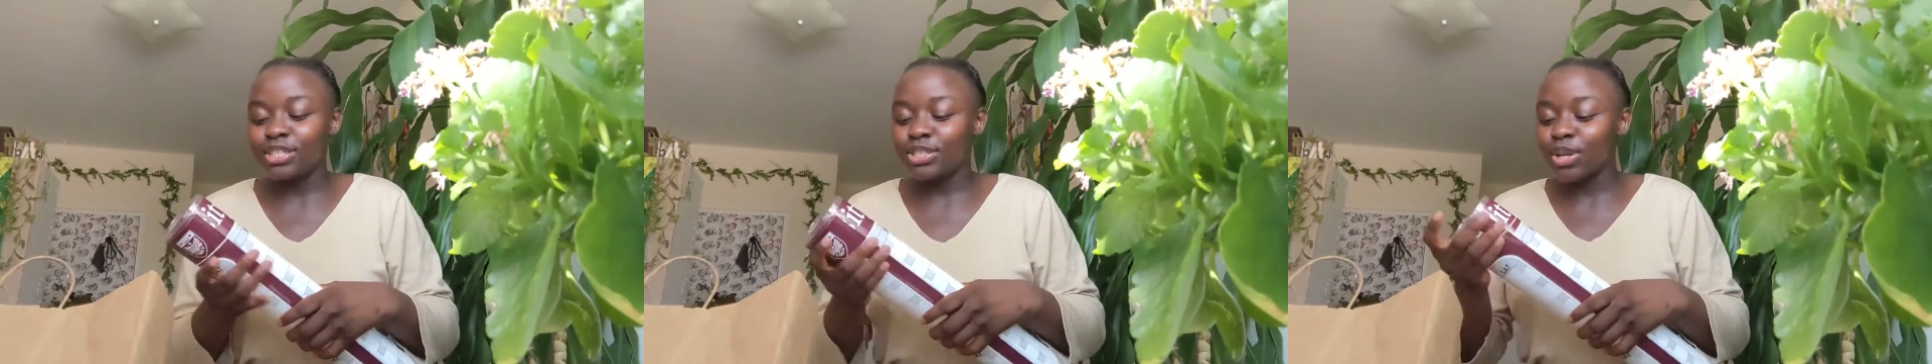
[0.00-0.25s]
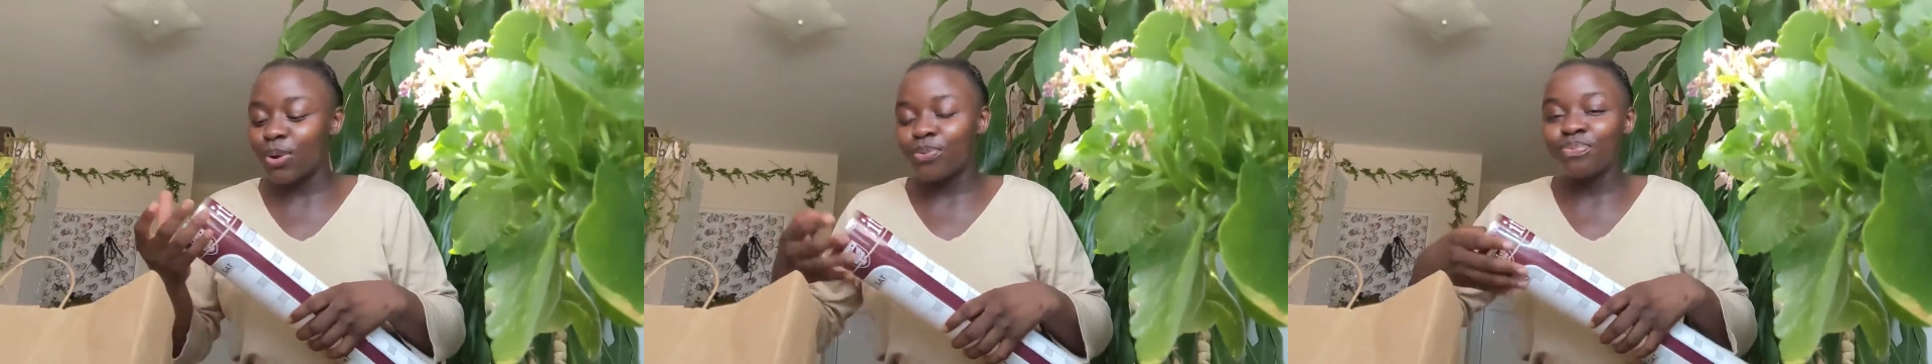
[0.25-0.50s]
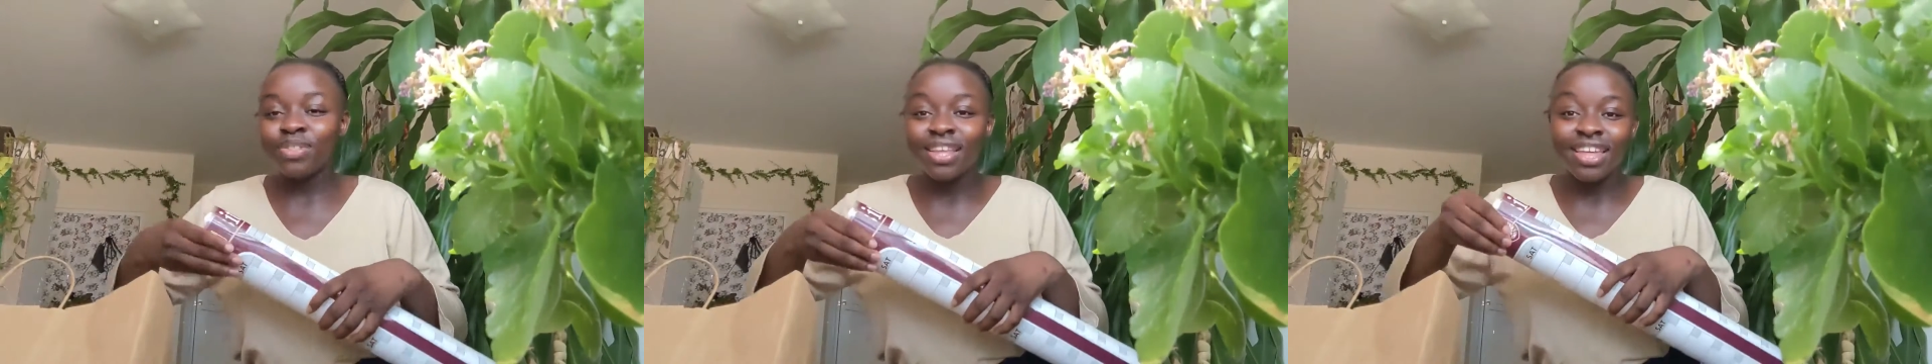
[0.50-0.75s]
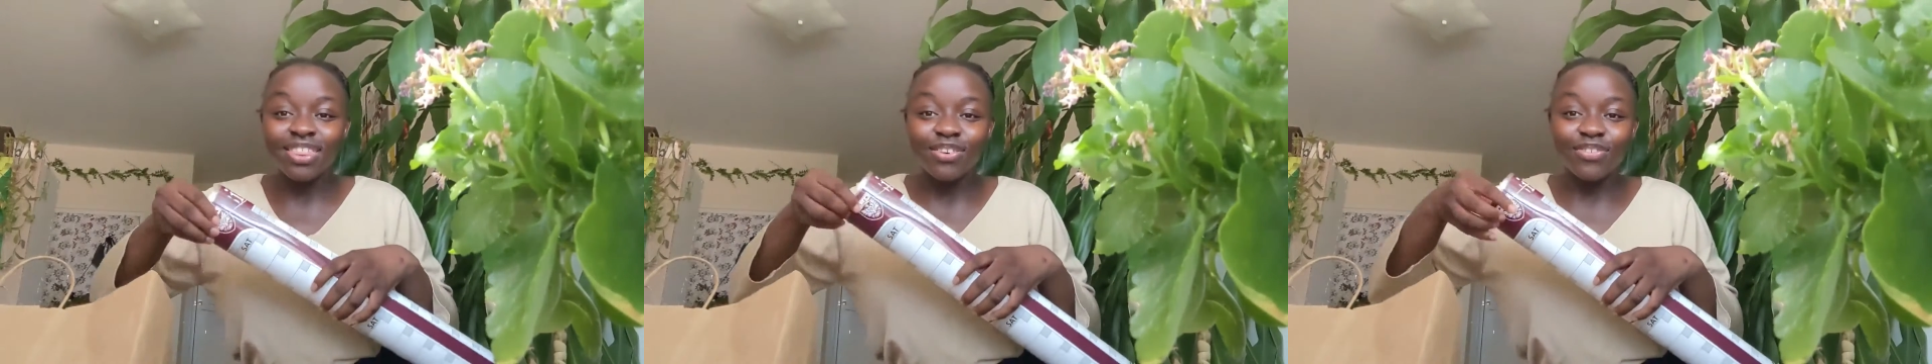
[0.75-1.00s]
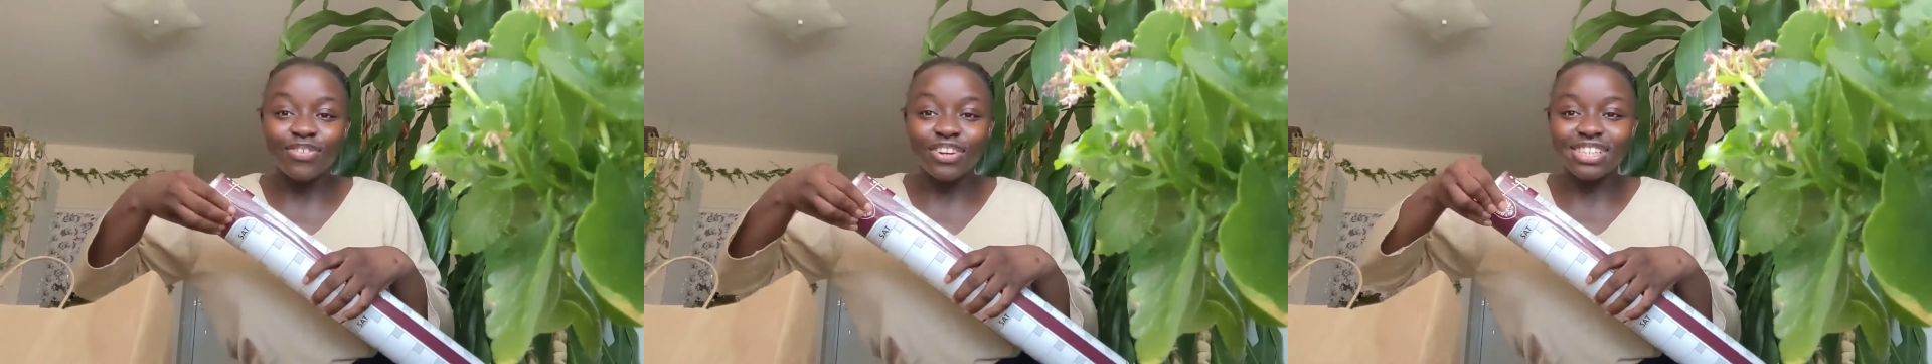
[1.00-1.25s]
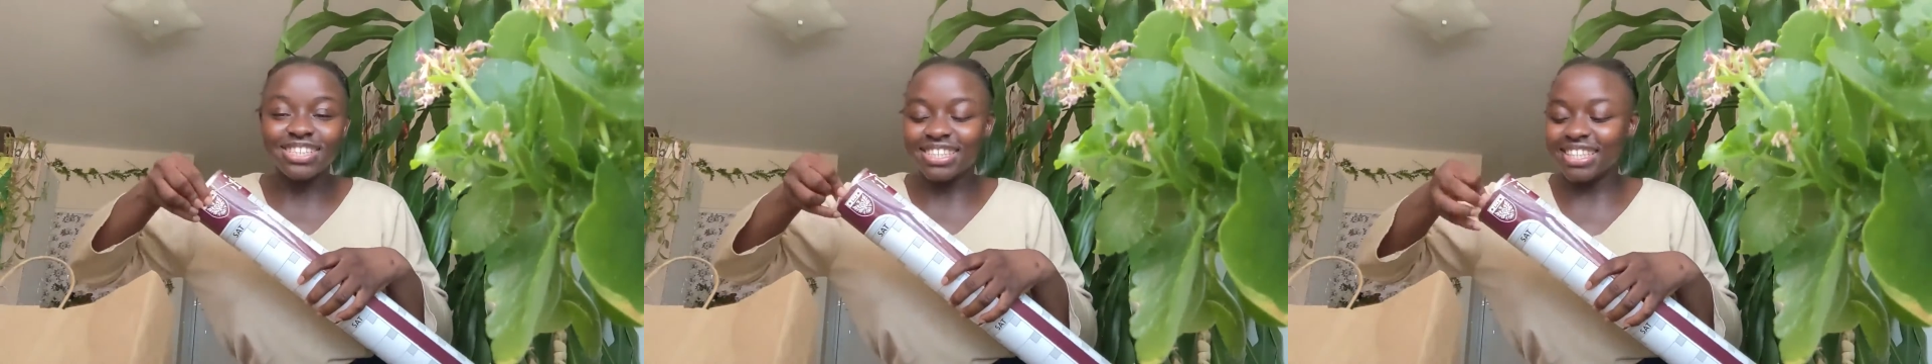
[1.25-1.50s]
So the
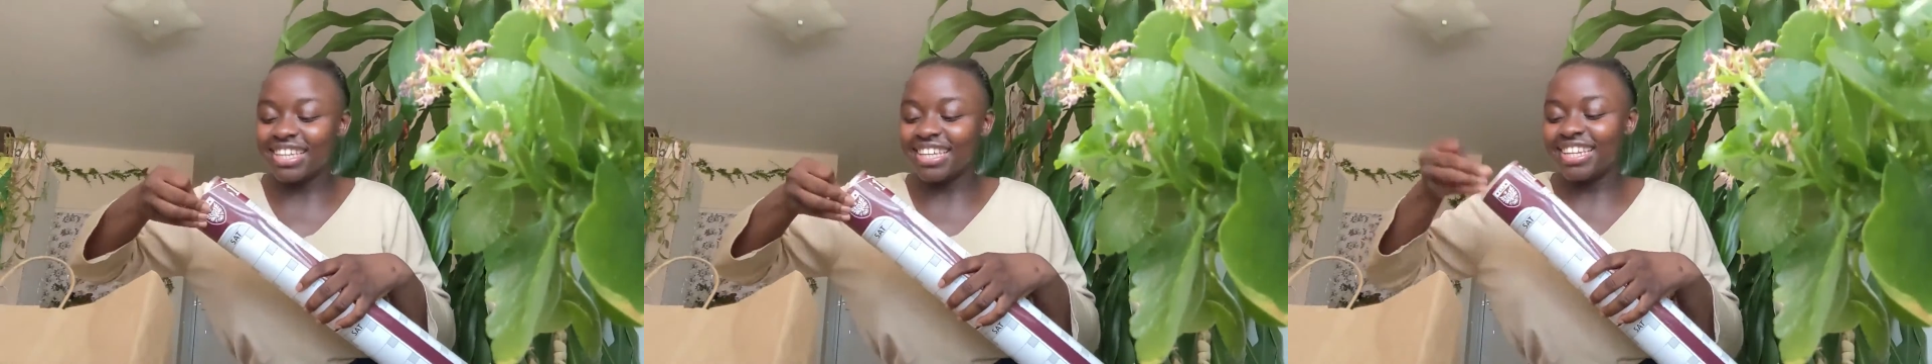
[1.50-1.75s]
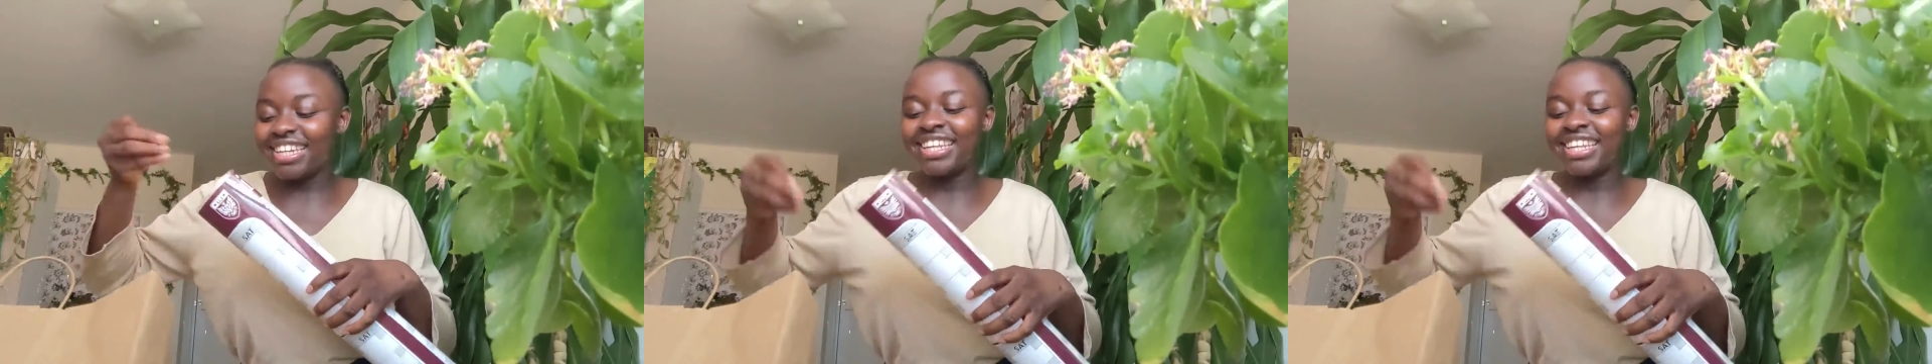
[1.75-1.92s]
first thing